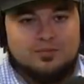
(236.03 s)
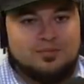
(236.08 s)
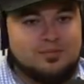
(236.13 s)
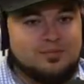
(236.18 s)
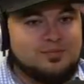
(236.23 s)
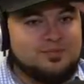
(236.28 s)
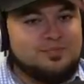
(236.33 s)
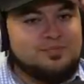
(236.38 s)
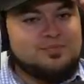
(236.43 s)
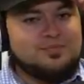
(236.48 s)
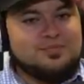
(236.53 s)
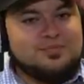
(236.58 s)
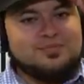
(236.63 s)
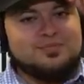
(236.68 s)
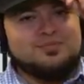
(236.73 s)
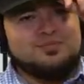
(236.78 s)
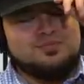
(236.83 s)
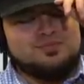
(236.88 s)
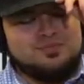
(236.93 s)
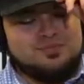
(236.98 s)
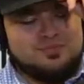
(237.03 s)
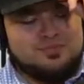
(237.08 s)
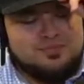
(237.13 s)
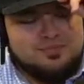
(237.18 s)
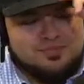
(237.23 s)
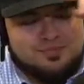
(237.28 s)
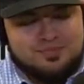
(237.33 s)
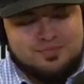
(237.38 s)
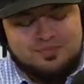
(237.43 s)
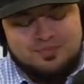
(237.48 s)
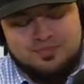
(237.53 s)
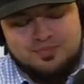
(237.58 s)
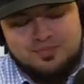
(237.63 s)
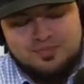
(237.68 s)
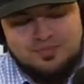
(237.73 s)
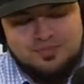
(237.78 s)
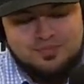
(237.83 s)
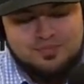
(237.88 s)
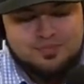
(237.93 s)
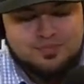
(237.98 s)

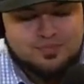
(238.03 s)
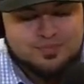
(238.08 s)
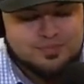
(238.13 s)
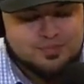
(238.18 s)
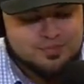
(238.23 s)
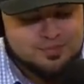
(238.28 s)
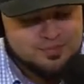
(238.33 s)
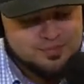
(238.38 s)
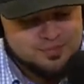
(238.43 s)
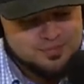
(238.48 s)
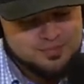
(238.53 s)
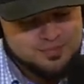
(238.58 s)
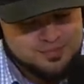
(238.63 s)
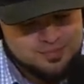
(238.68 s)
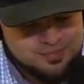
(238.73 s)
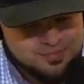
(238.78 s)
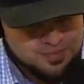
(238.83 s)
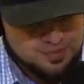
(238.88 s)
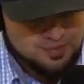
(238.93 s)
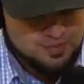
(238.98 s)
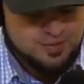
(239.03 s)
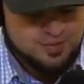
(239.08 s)
The person shown says nothing.